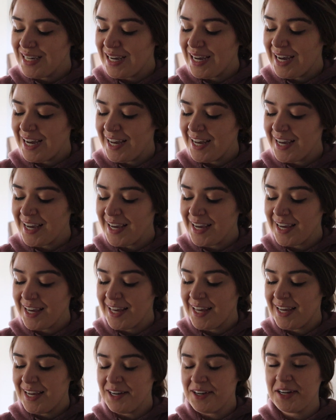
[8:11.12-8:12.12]

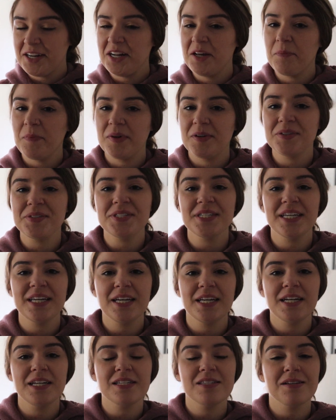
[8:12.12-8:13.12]
I ended up
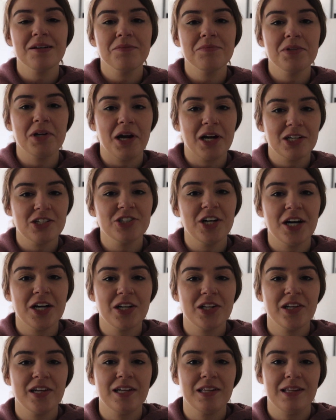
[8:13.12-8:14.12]
using some dark
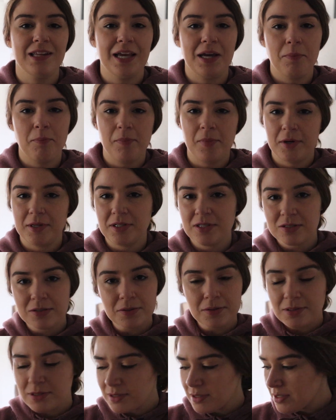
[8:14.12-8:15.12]
chocolate like
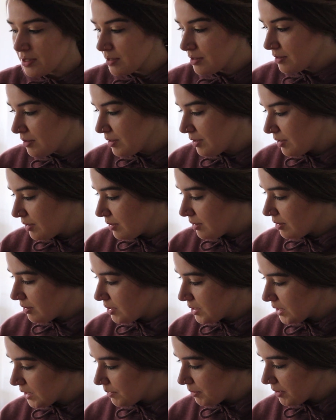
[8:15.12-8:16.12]
morsels.
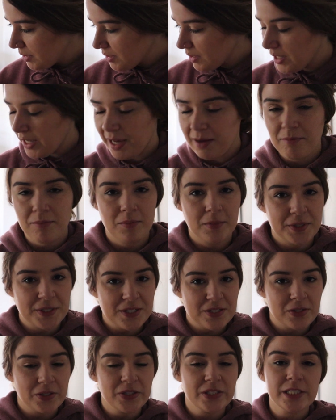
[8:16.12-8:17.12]
So yeah,
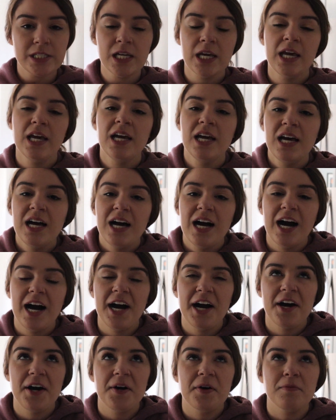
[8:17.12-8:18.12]
morsels.
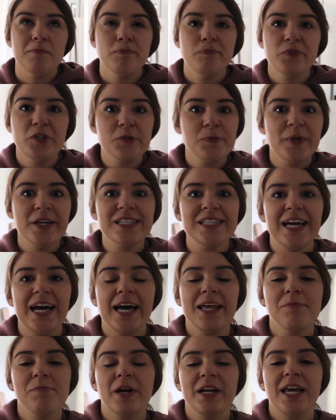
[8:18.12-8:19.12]
Just because I
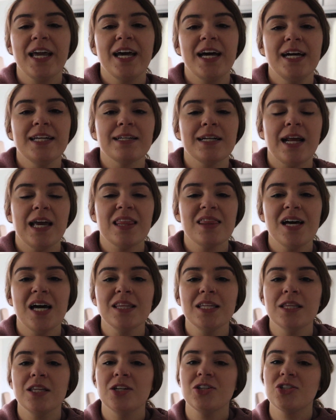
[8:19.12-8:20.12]
had them on hand and I
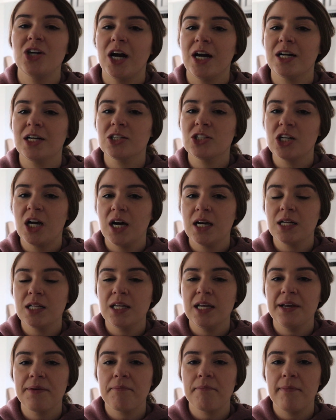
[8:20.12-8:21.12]
thought that the dark
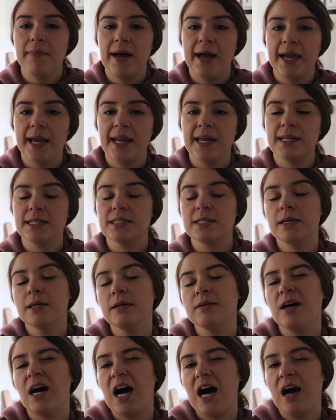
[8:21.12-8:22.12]
chocolate might
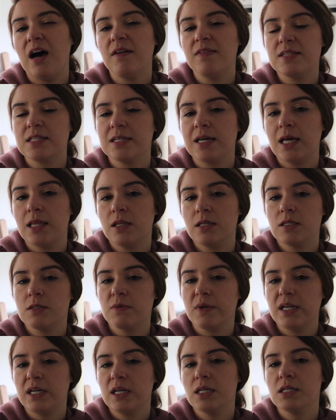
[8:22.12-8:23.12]
offset the
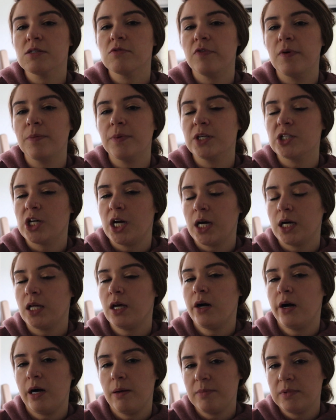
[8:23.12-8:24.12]
sweetness from the
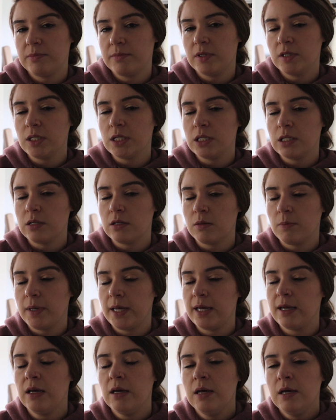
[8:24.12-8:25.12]
chocolate almond milk a little
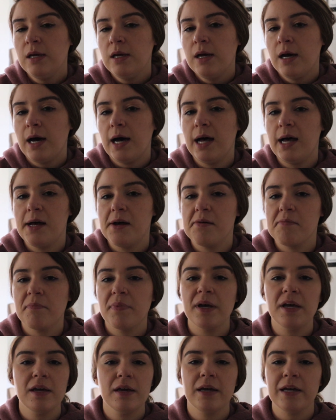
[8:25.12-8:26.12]
bit,
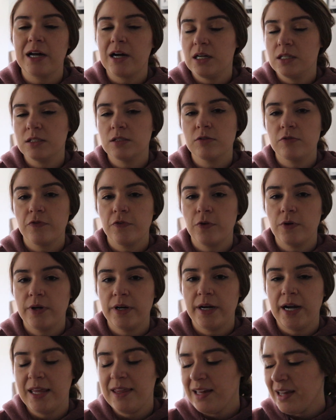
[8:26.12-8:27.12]
but it calls
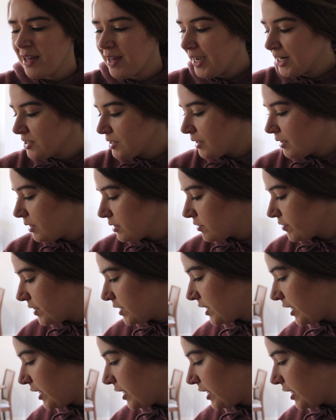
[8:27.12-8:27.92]
for, I think it actually calls for